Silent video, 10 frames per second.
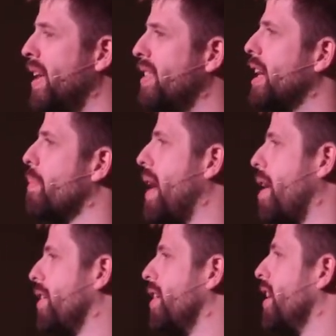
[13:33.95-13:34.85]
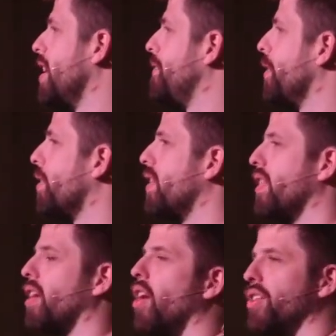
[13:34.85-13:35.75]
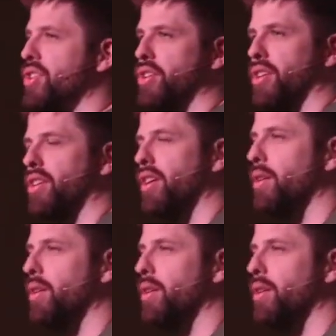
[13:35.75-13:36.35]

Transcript: Think about it. If you're in the culture,